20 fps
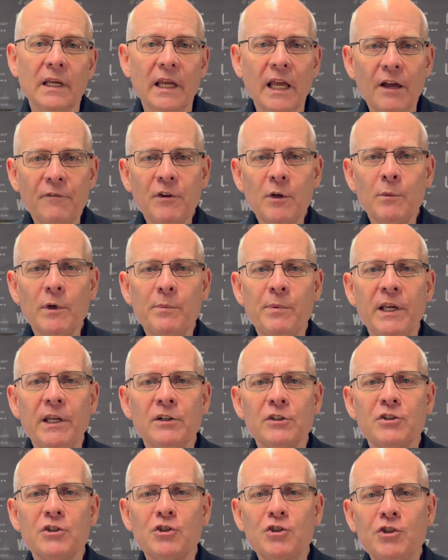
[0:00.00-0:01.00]
FM
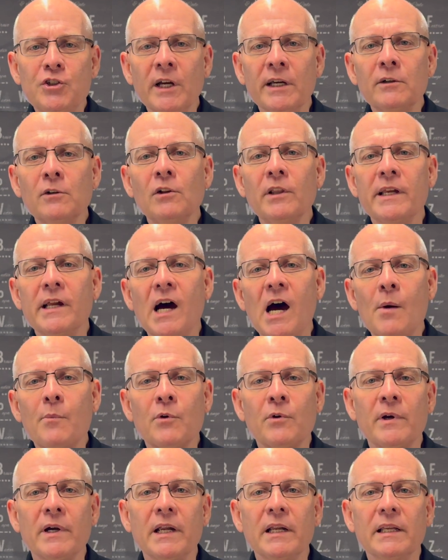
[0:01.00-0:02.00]
repeaters generally
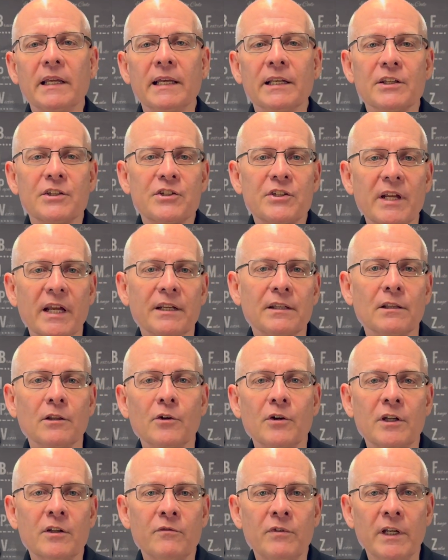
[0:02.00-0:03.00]
operate in a
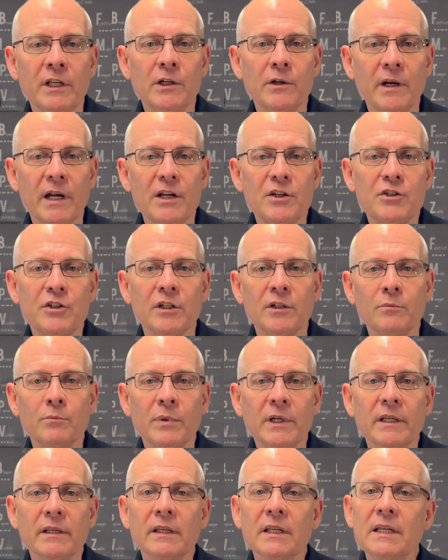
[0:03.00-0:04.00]
standalone configuration,
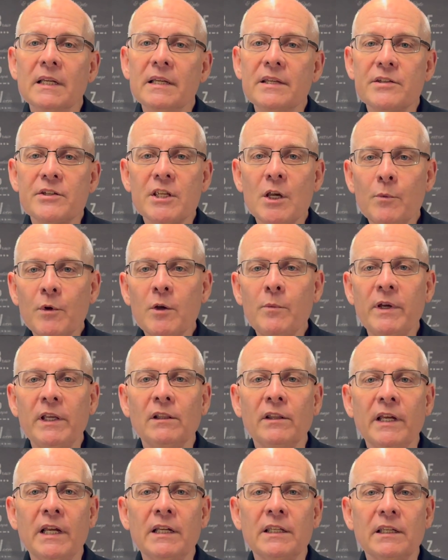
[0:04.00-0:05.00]
but some can be
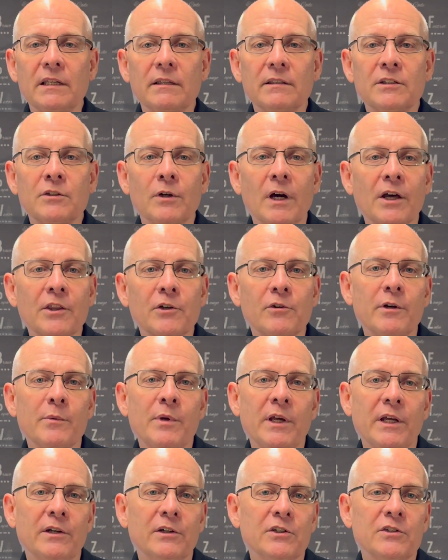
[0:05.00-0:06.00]
linked to other
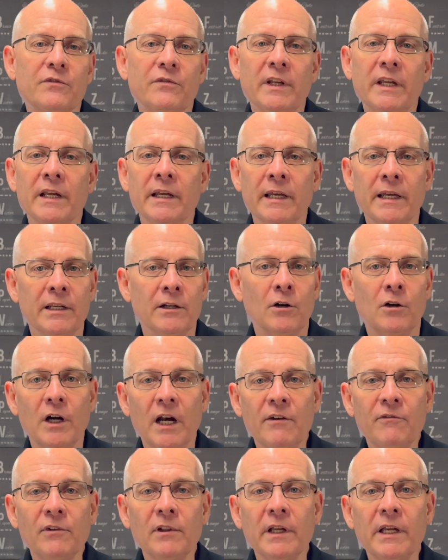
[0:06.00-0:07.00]
repeaters via an
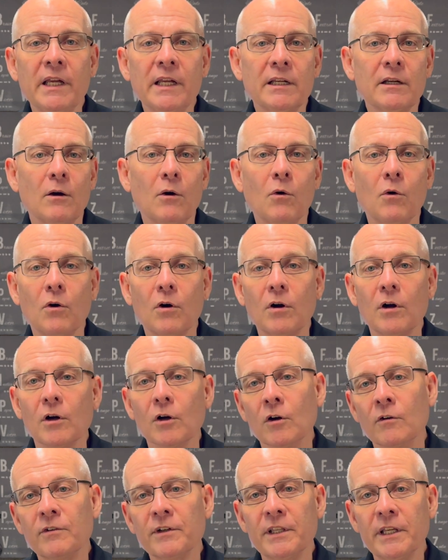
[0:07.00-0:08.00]
RF link or
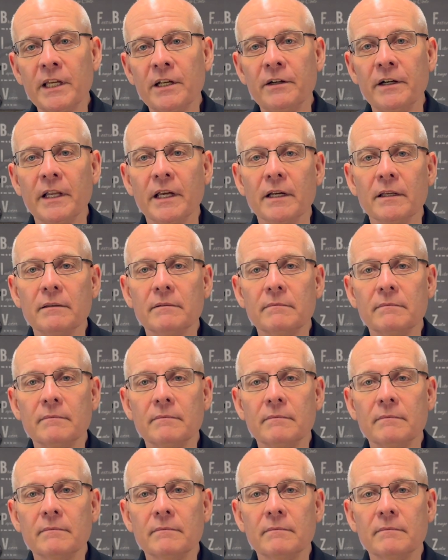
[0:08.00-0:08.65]
over the internet.